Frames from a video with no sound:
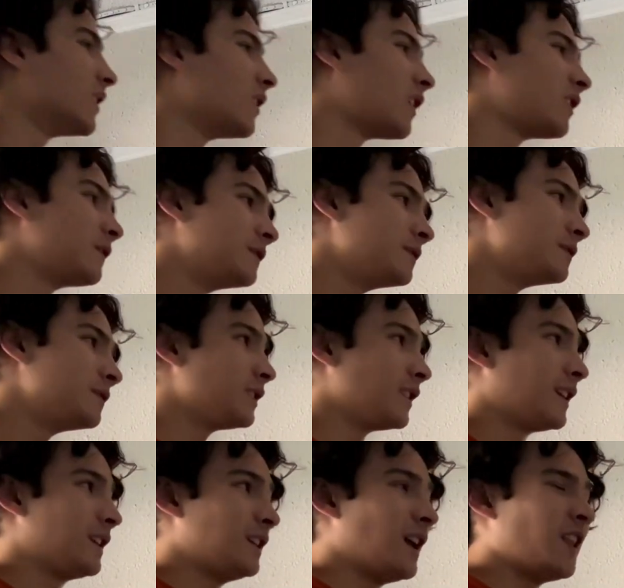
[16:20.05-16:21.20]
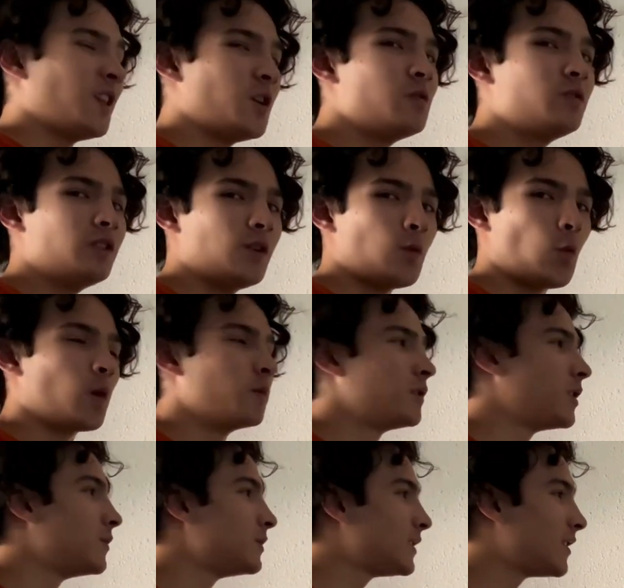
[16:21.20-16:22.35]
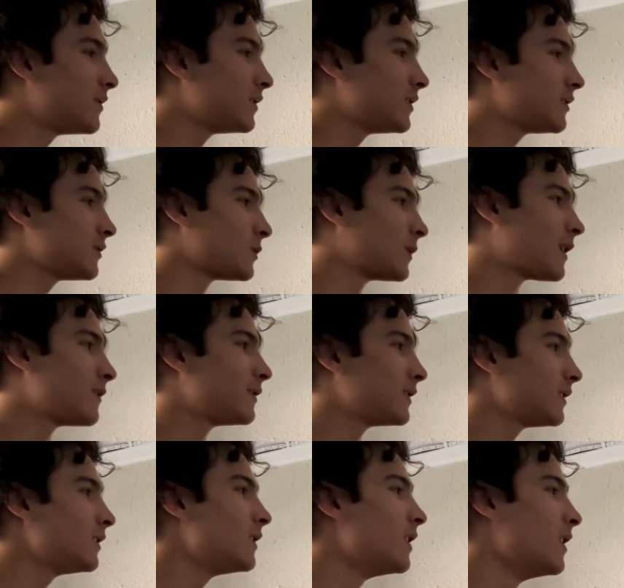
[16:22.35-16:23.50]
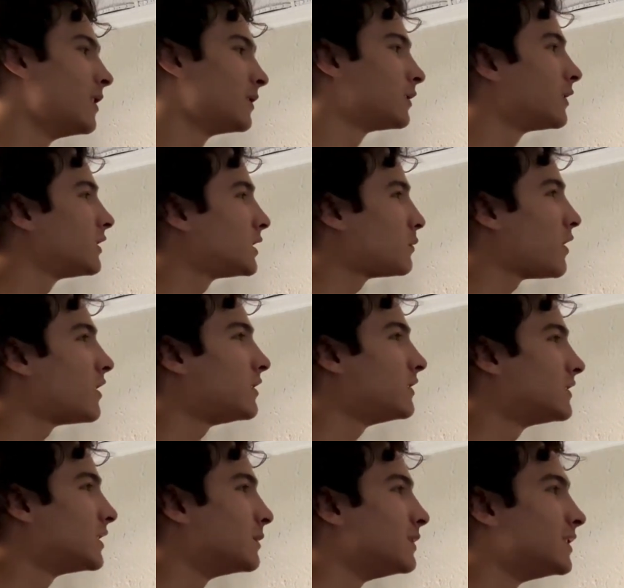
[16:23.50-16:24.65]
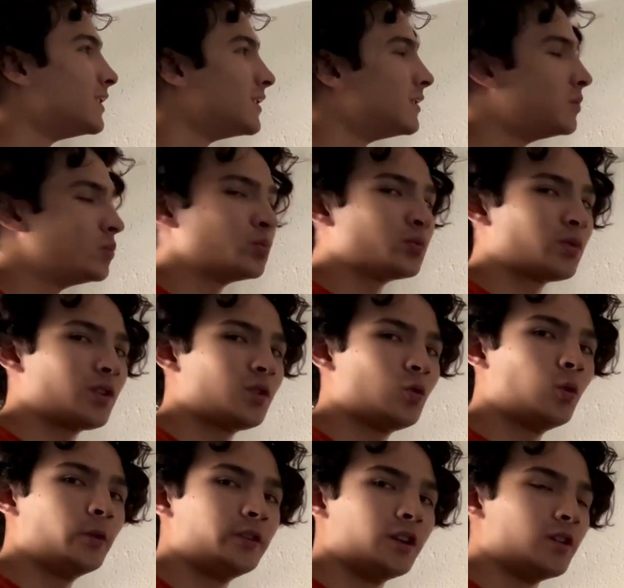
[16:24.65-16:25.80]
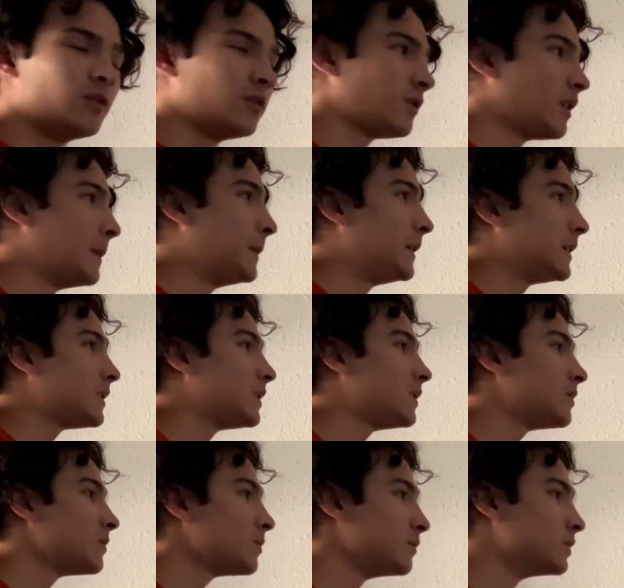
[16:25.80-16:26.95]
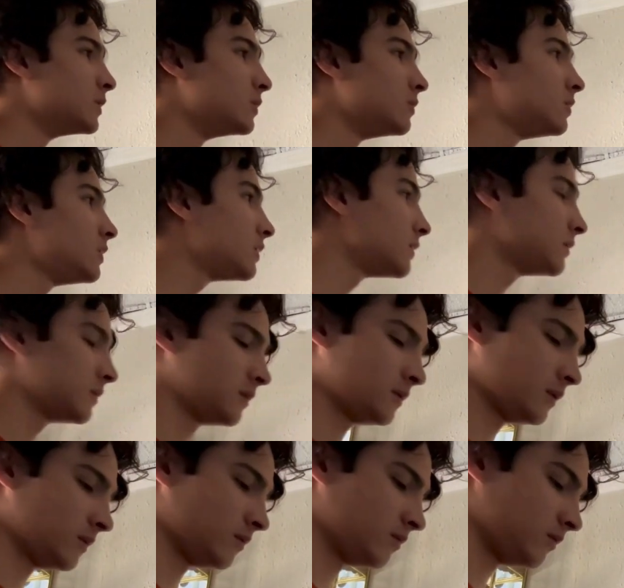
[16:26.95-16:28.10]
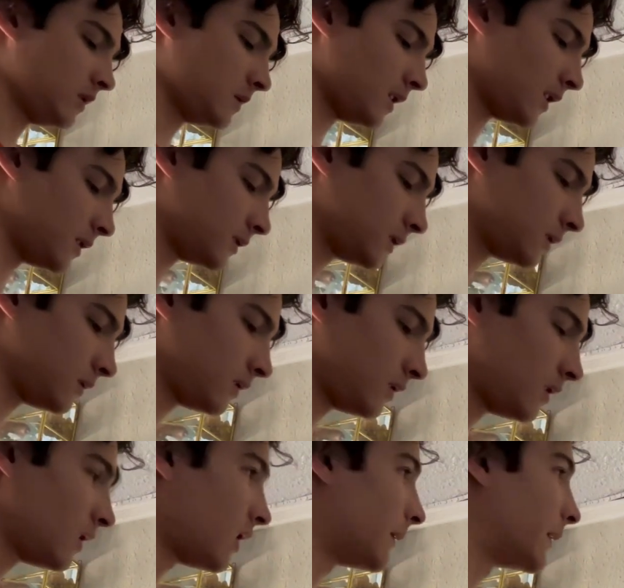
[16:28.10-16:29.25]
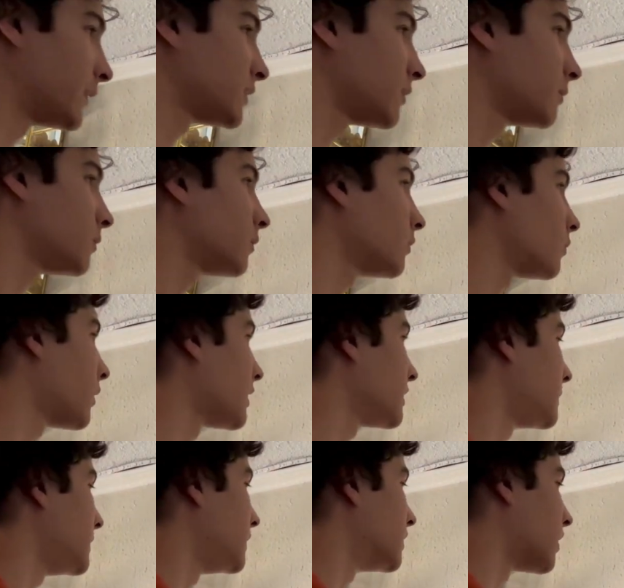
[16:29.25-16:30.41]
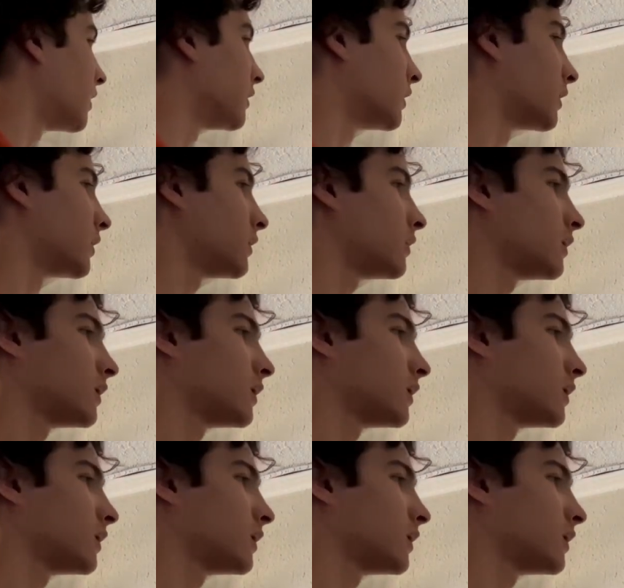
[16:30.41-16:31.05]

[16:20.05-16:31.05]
a lot of like yellow and warm tones down here surrounding? So this spot needs to be pretty cool tones. I'm thinking blues and yellows. I also want it to be darker,